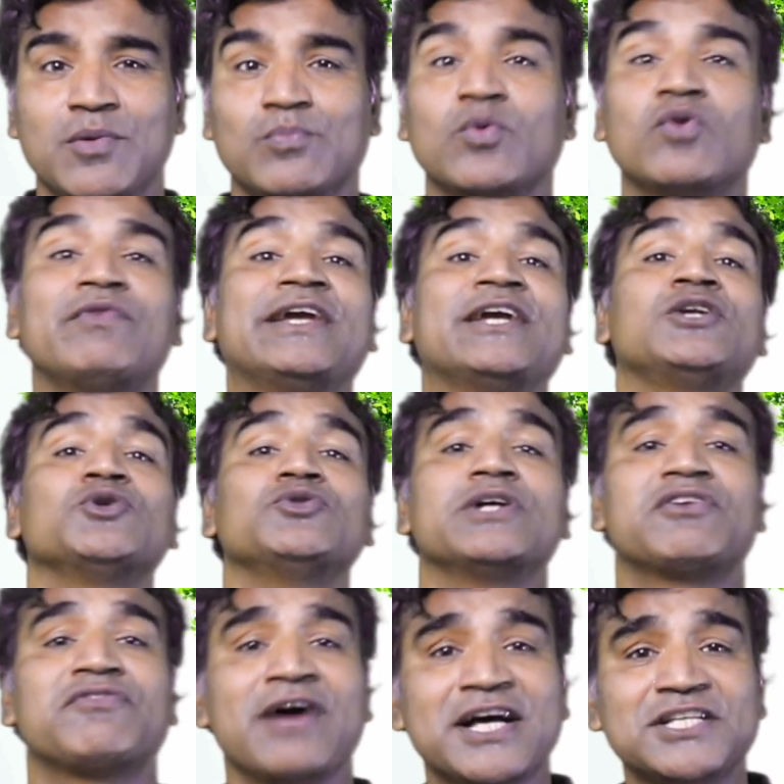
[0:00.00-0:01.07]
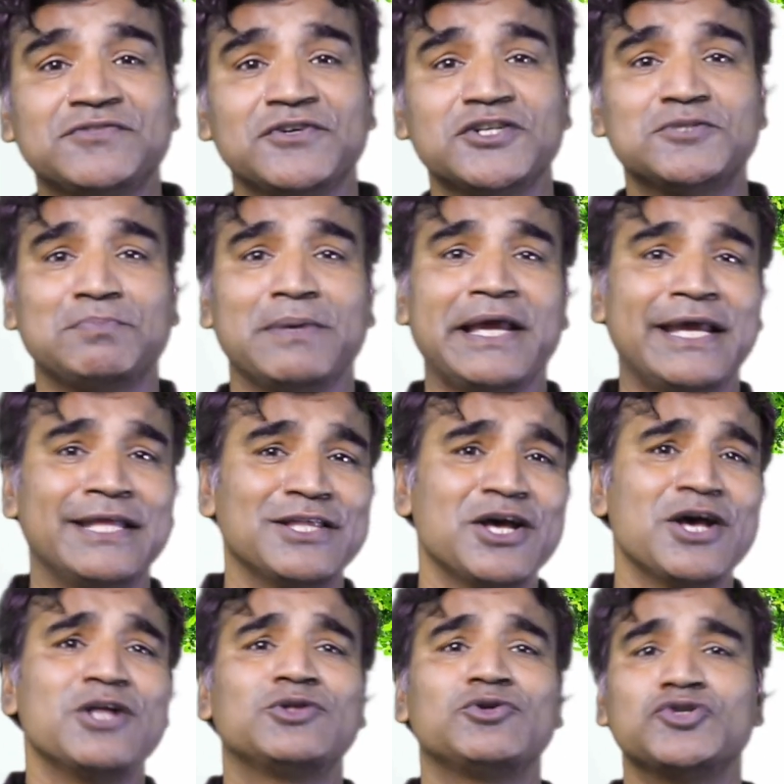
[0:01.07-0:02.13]
moving into the transverse plane
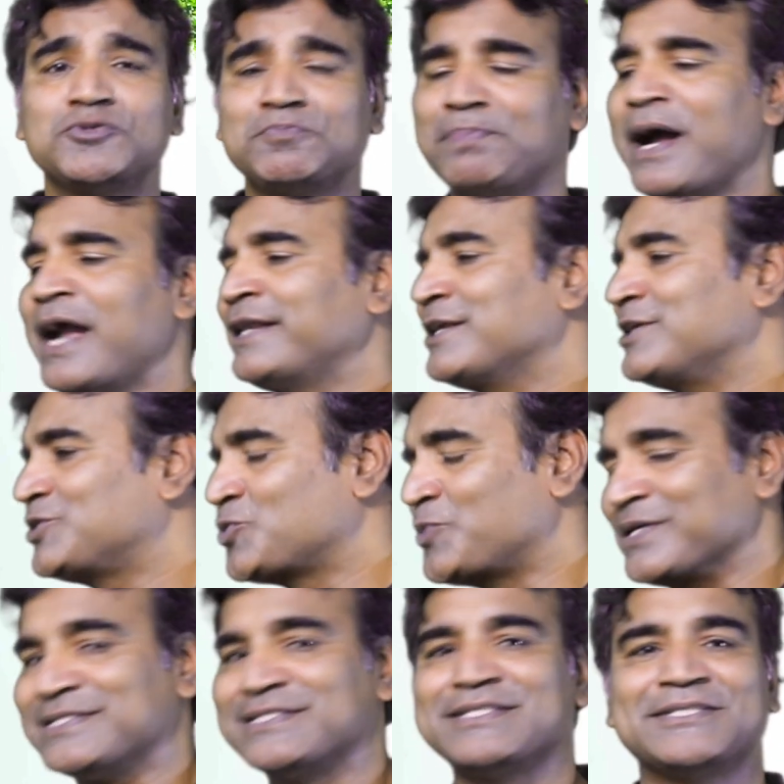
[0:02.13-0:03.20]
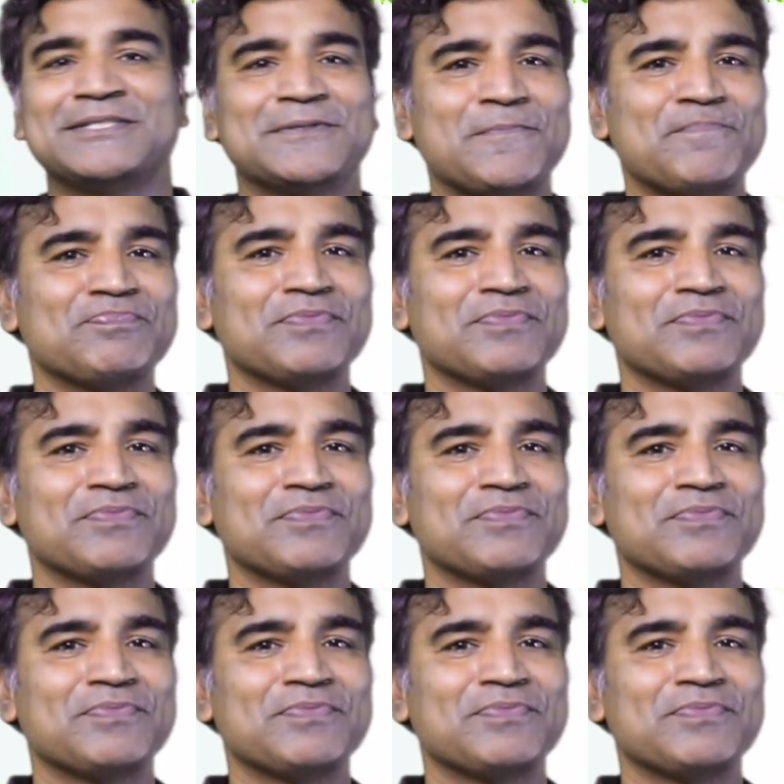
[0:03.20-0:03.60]
through spinal twists,